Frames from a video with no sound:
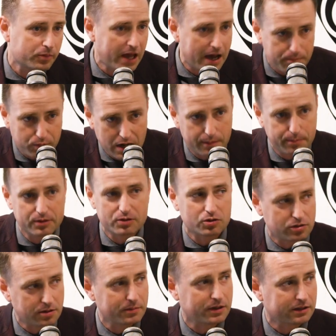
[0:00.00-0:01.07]
At Properties or
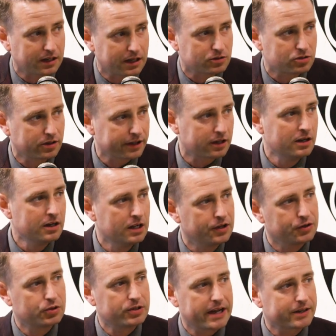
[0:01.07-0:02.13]
something yep. like that. So, like,
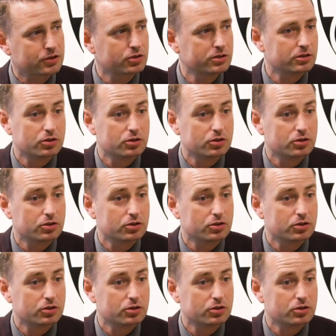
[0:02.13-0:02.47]
you're naturally,